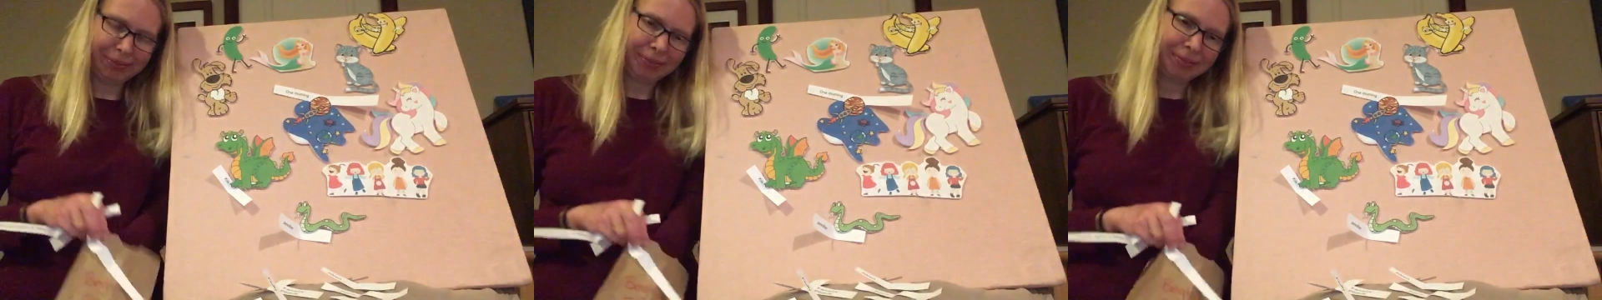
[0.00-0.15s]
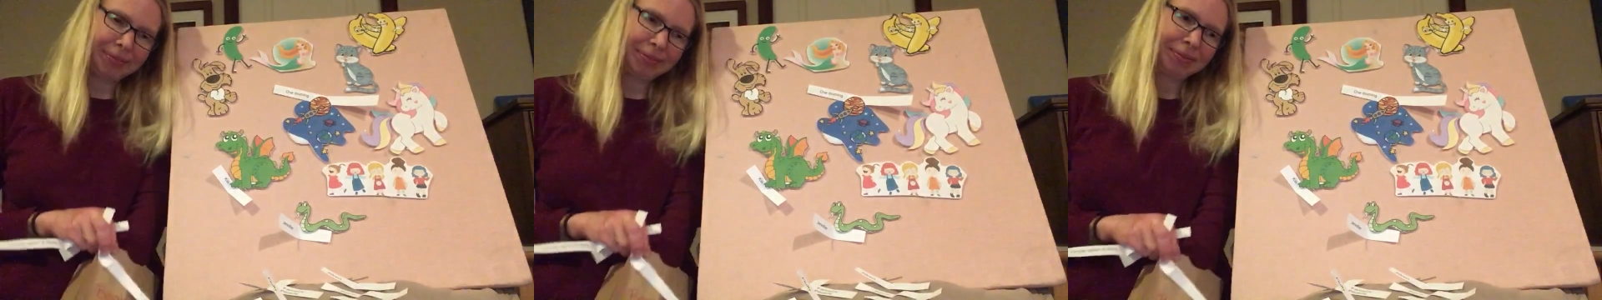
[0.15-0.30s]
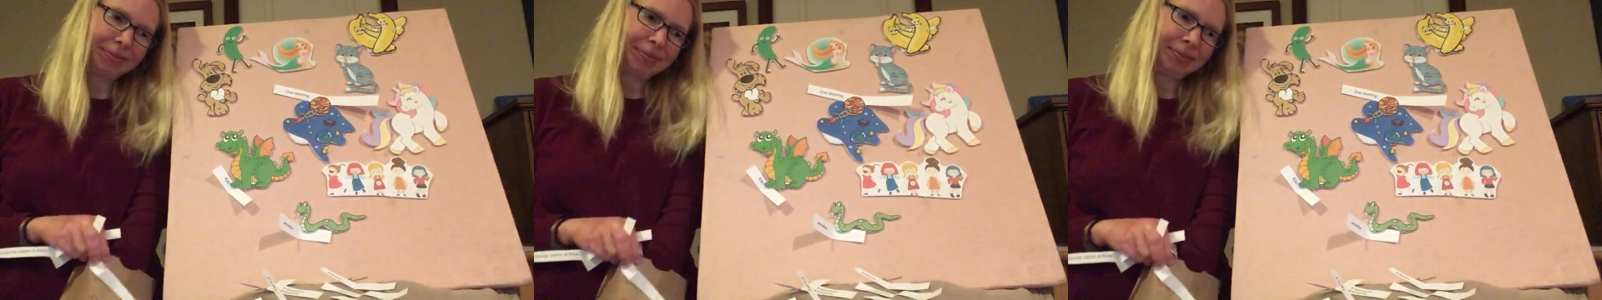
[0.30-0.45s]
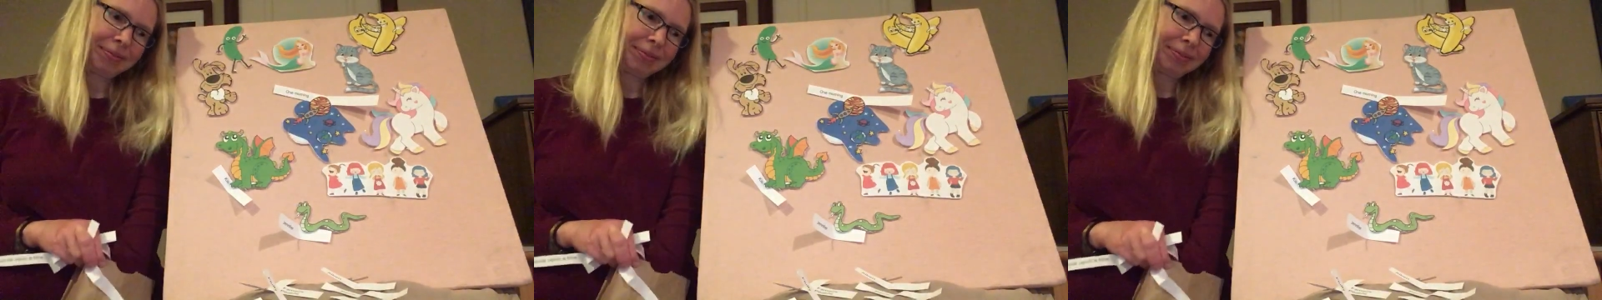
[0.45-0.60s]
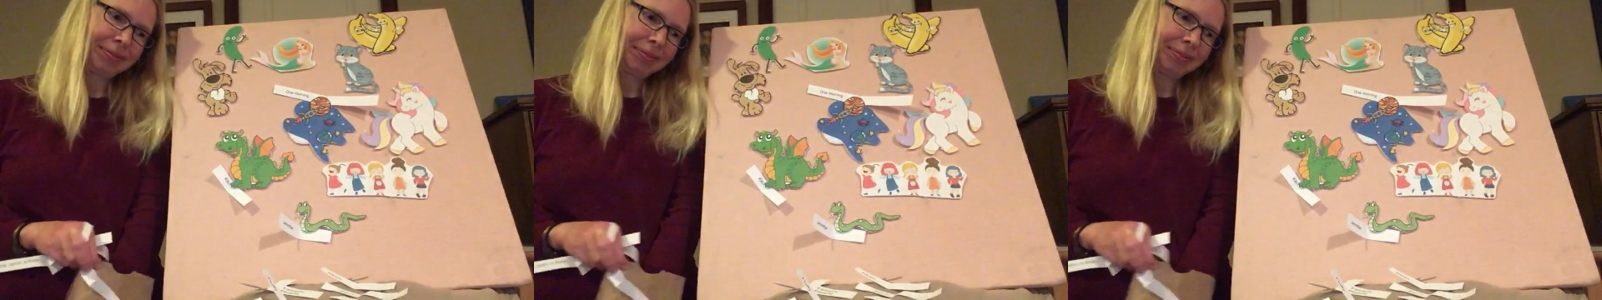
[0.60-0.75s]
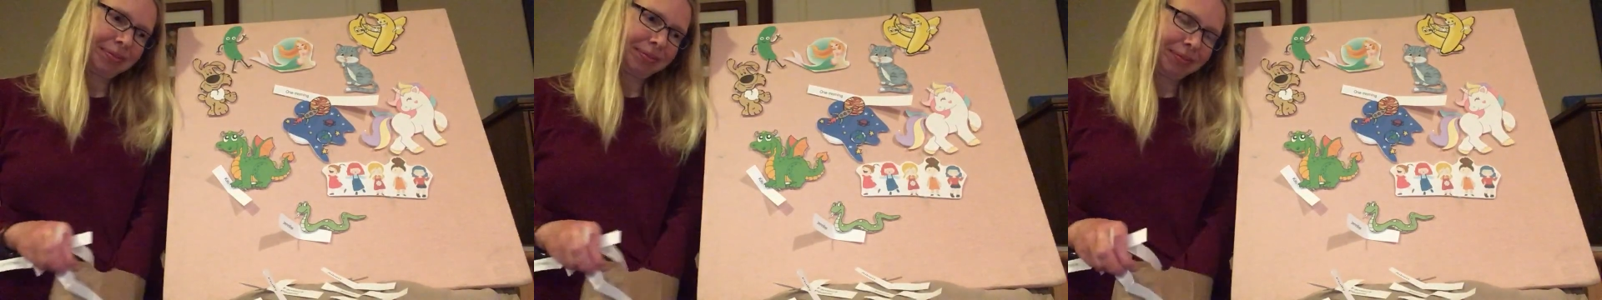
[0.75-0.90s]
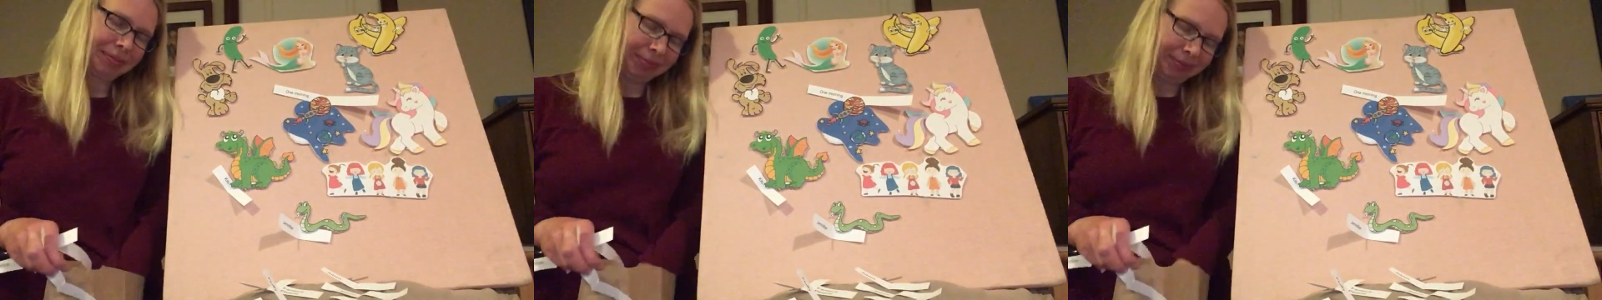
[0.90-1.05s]

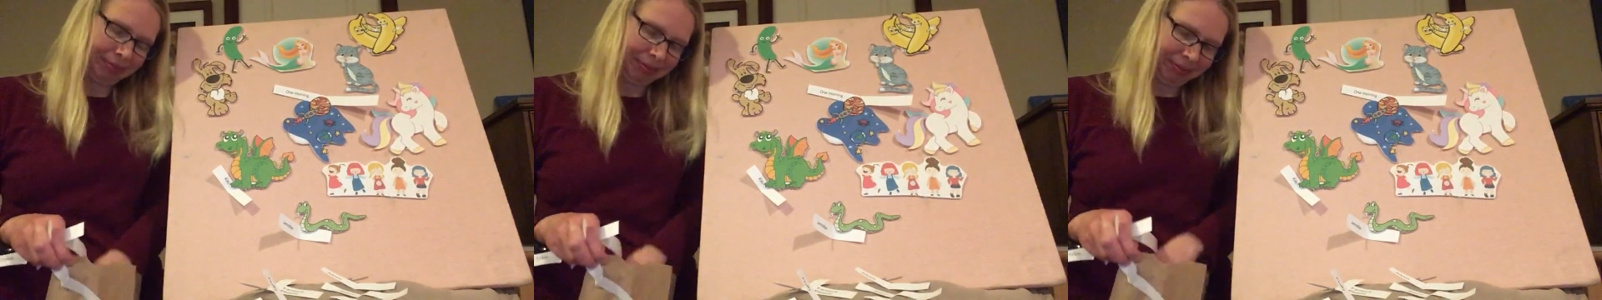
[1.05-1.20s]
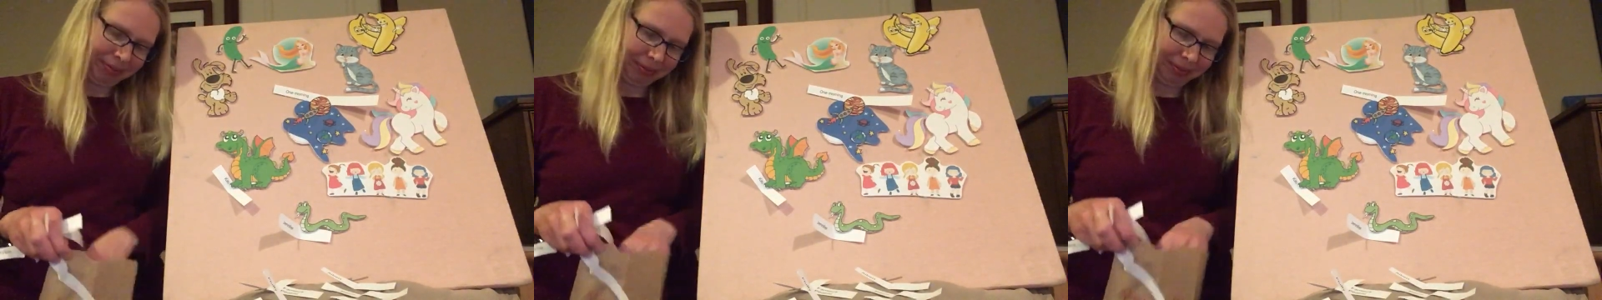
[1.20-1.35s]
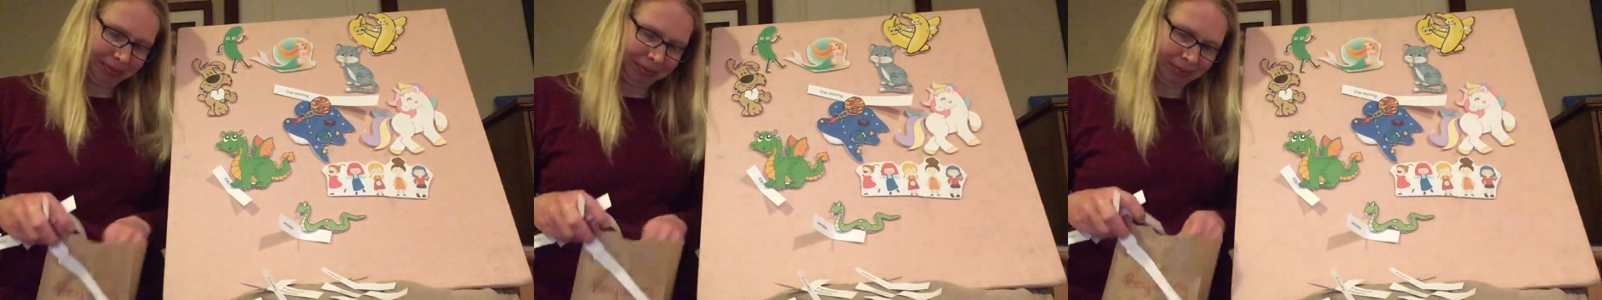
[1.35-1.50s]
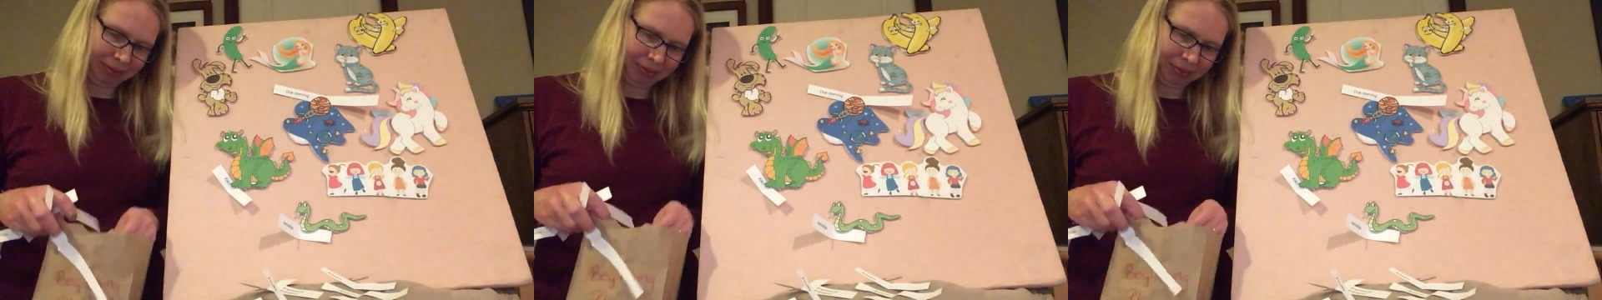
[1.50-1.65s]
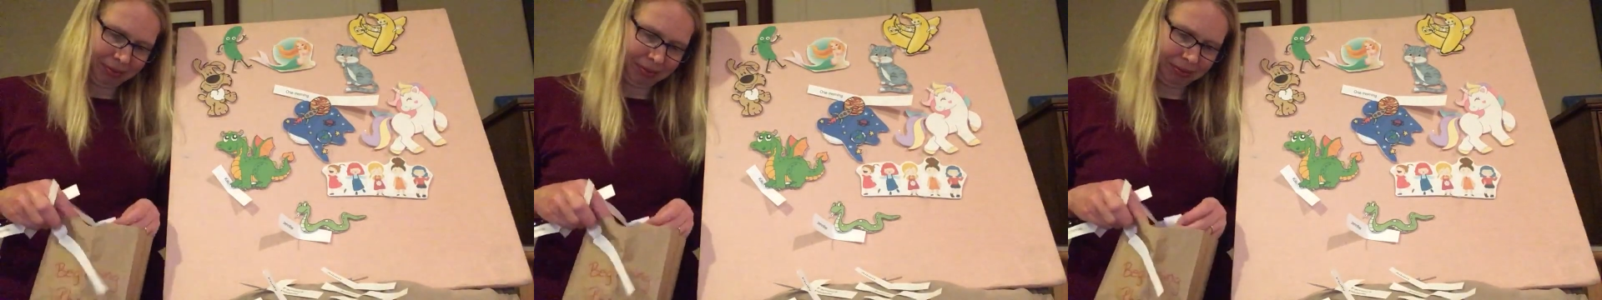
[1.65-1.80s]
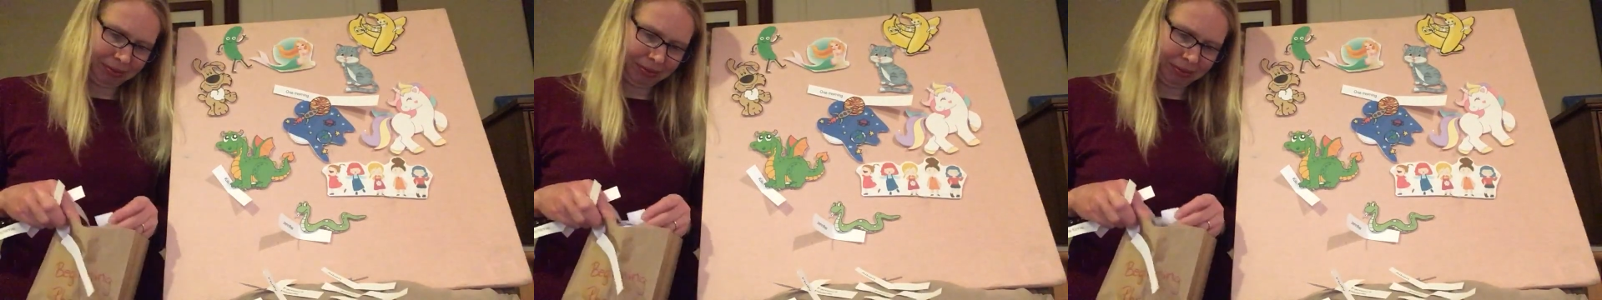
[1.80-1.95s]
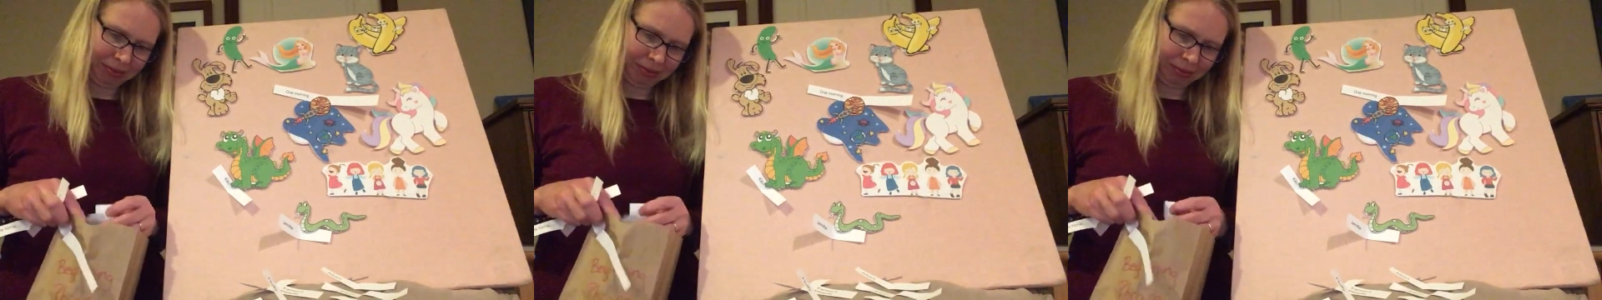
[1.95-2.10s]
(silence)